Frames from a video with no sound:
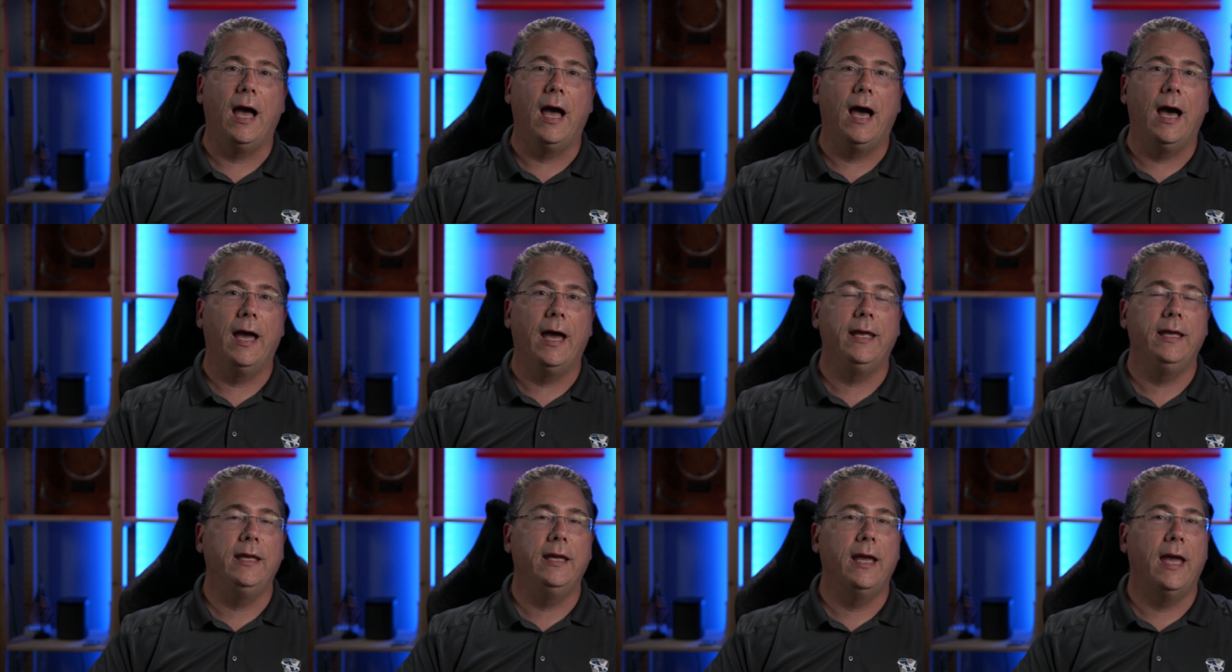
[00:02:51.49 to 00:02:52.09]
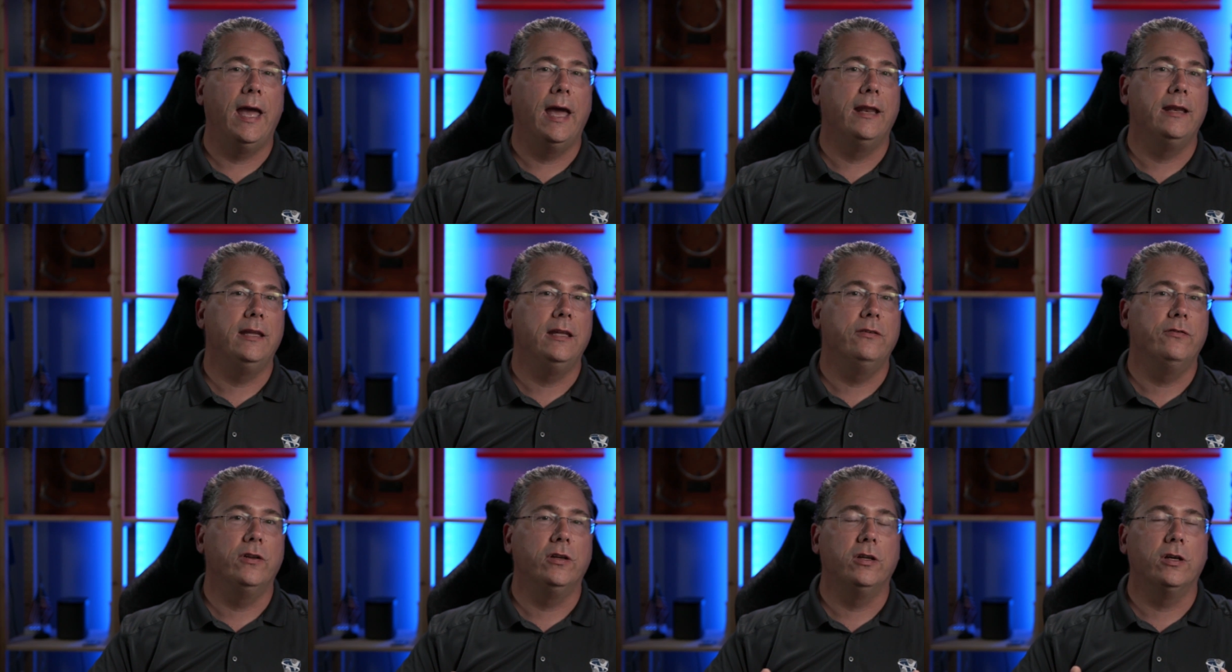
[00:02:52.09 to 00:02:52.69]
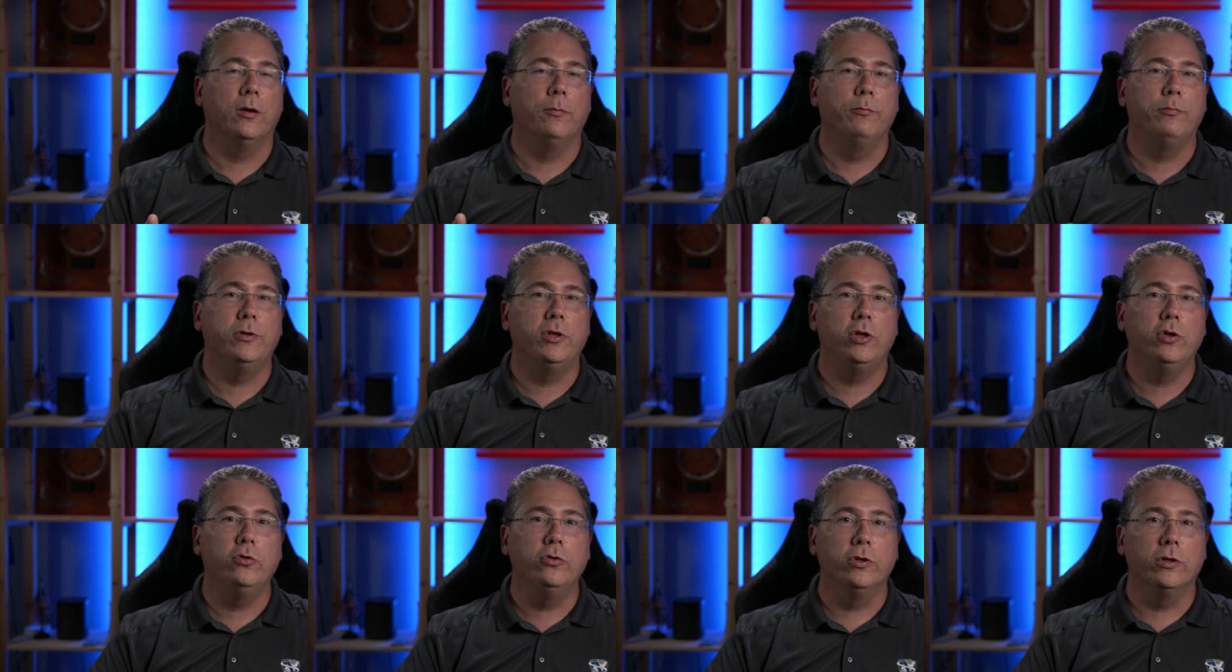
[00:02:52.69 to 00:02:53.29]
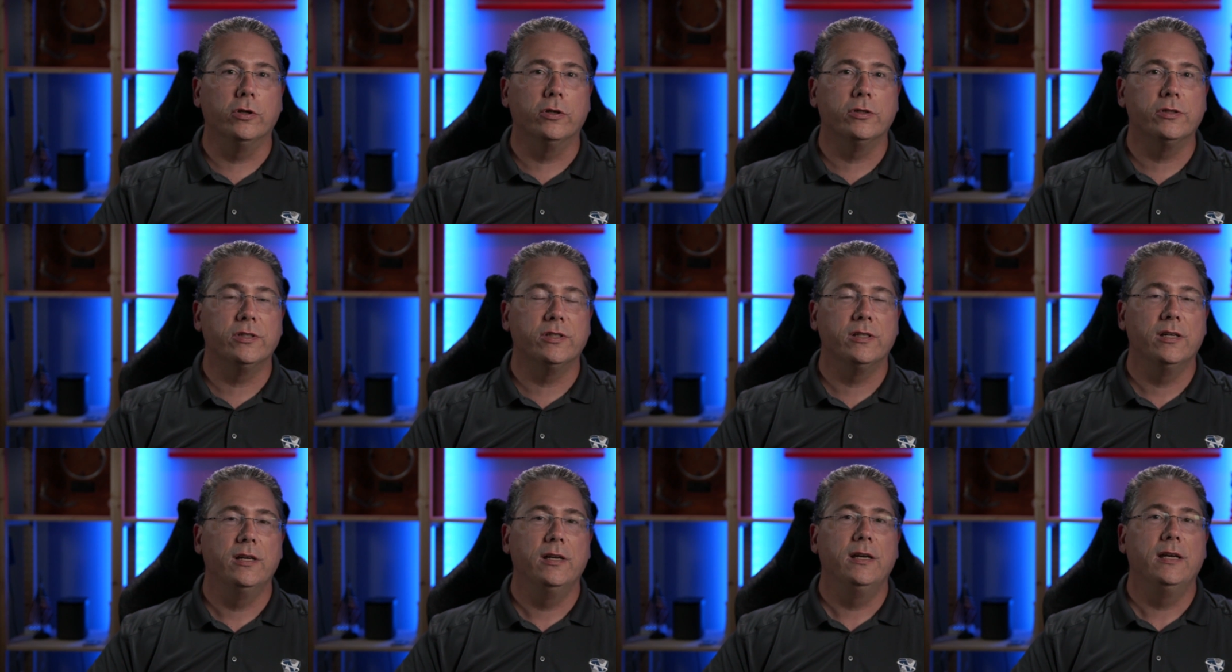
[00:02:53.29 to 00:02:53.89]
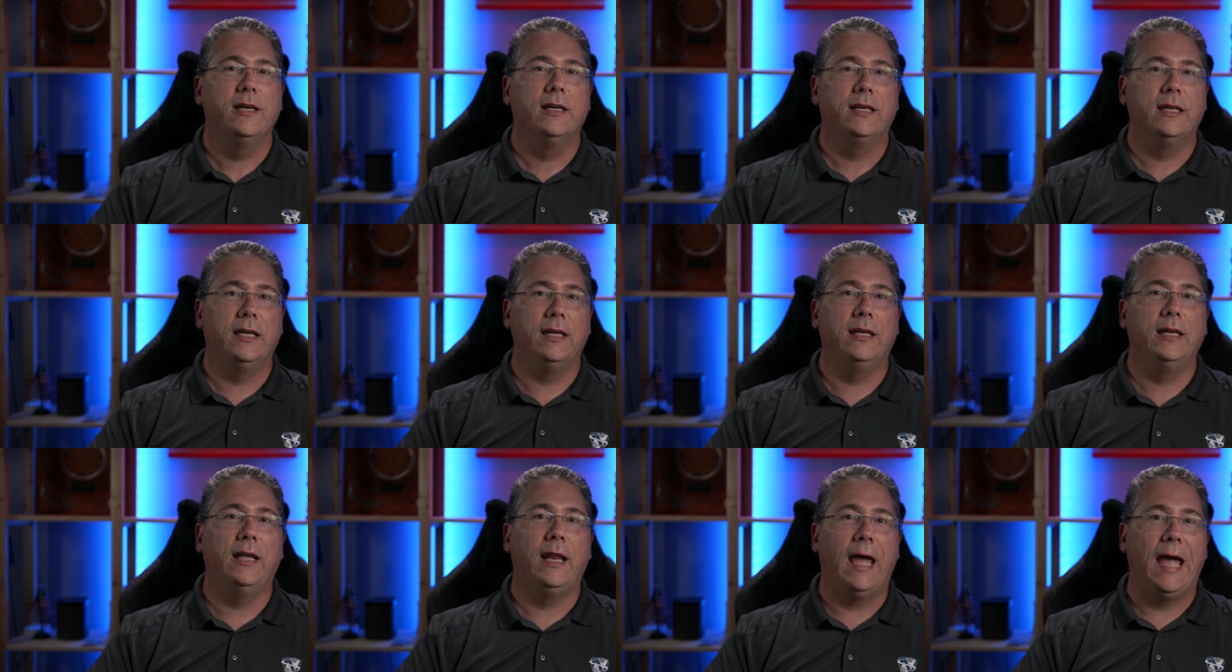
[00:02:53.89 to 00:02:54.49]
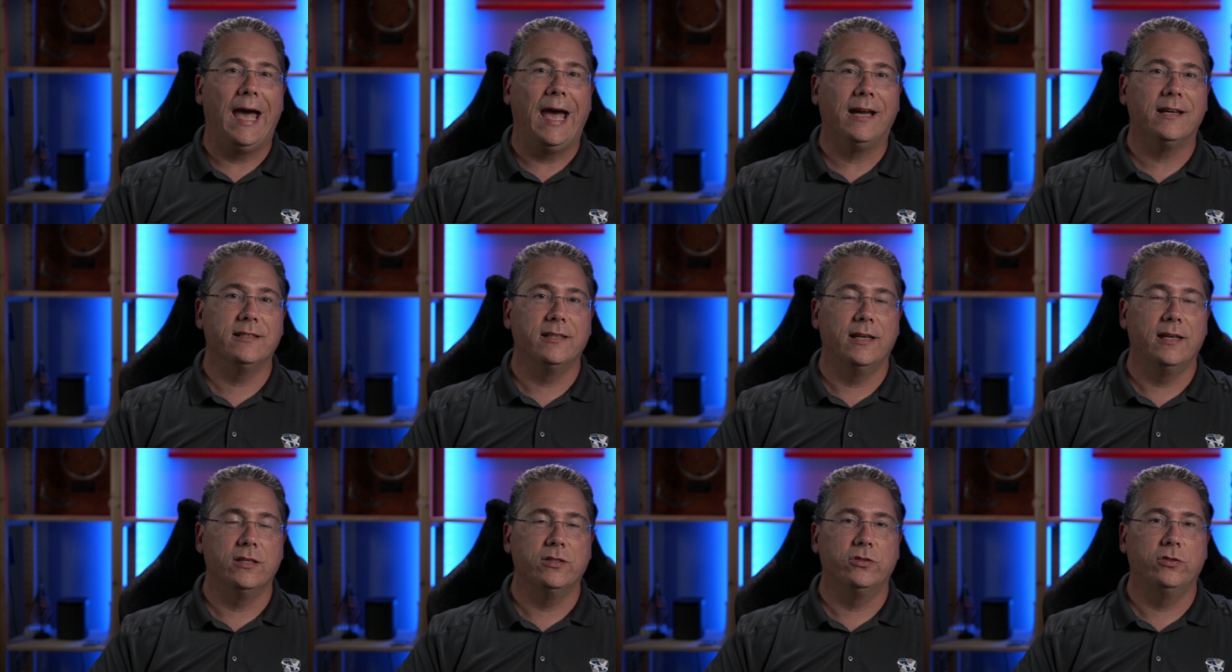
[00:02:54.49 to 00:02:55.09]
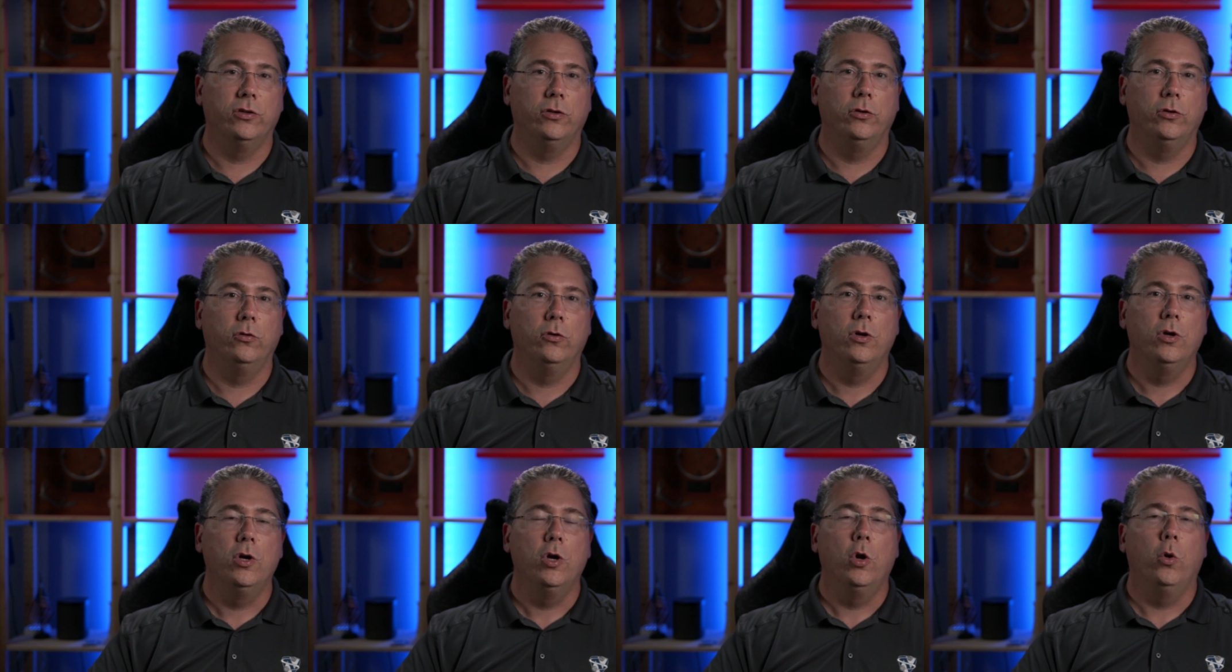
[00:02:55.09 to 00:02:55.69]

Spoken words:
i.e., and even computers can get access to,